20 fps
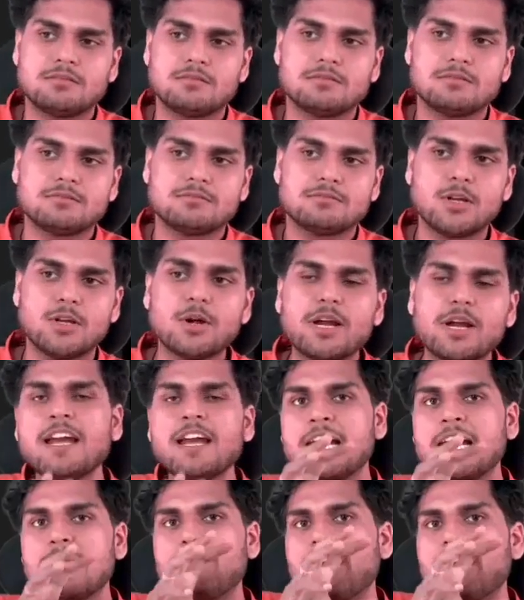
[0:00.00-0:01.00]
Okay,
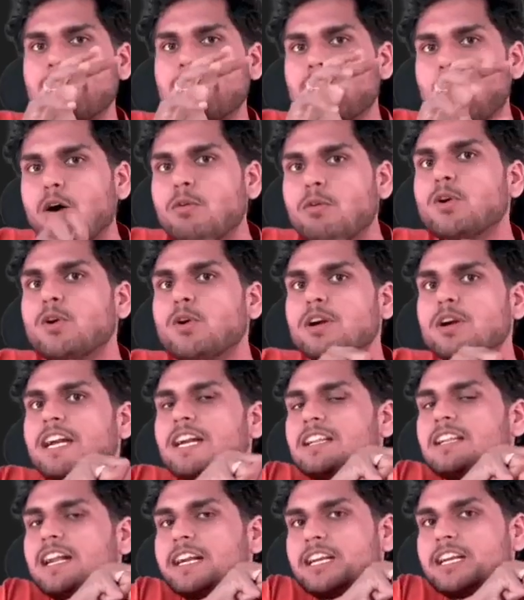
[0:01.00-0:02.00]
we have offloaded
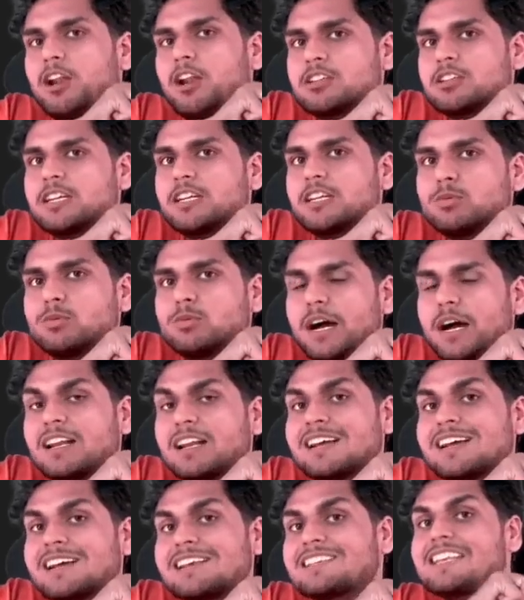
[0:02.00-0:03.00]
that logic to our
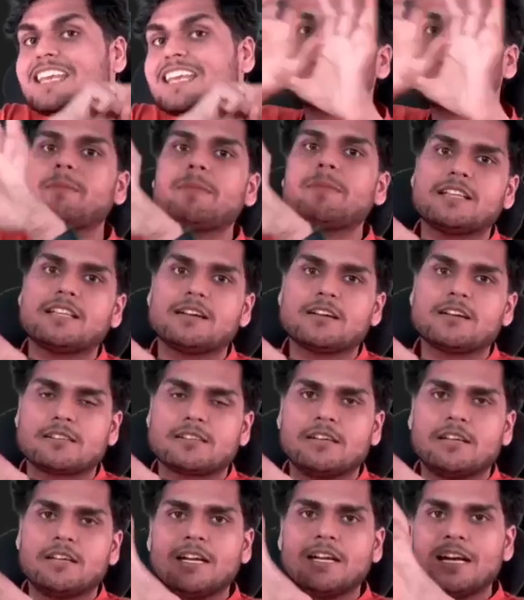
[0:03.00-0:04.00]
schema methods.
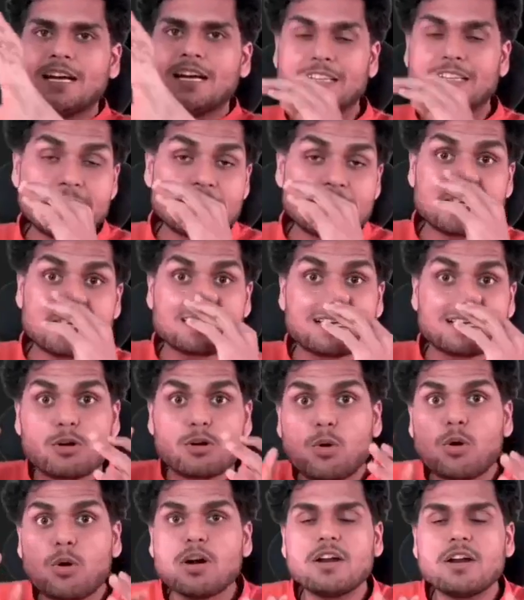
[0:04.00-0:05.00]
This is a
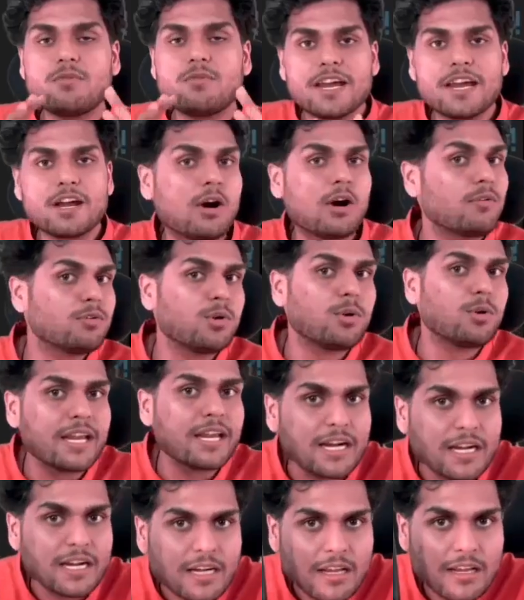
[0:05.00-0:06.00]
good way of doing
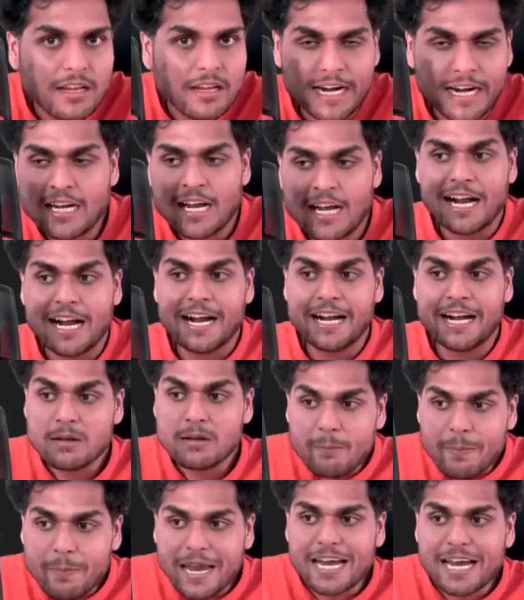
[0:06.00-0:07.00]
it, right? It
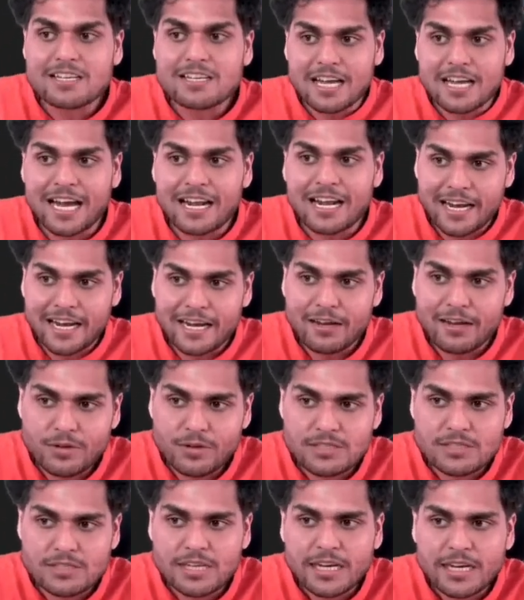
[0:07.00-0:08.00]
makes our life
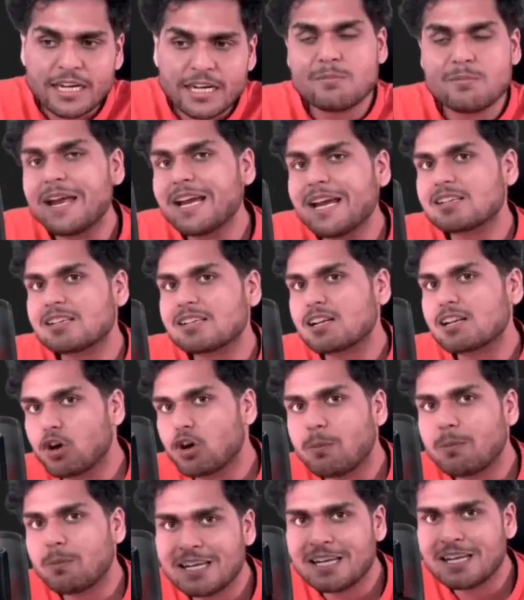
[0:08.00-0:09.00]
easy, it makes our job
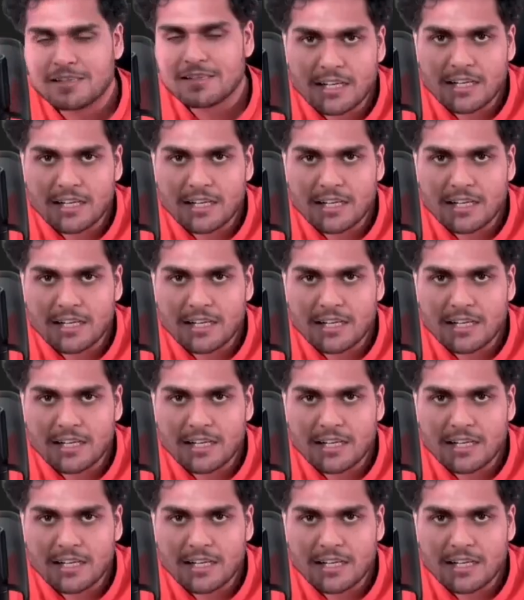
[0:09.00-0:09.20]
easier,